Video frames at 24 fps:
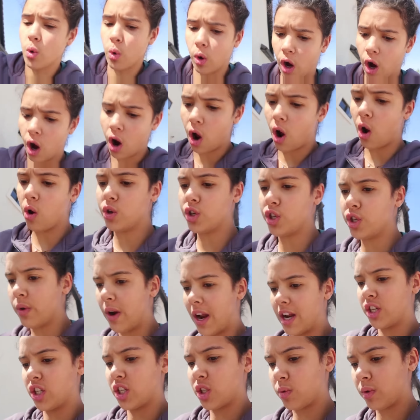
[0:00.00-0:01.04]
door. Oh, shoot,
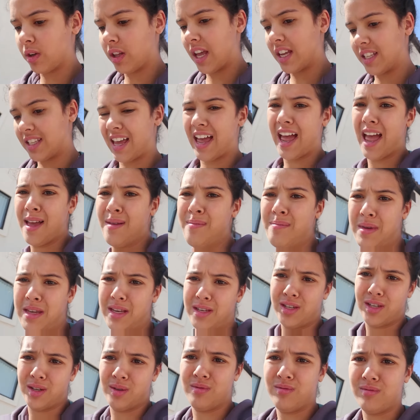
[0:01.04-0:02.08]
I just realized that. And me
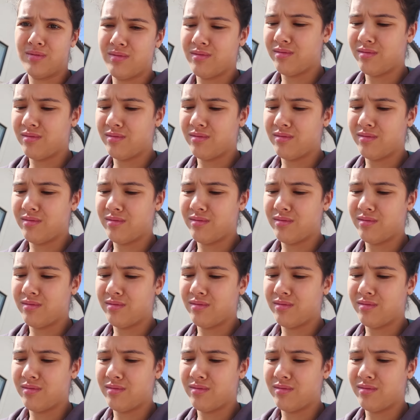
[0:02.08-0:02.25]
too.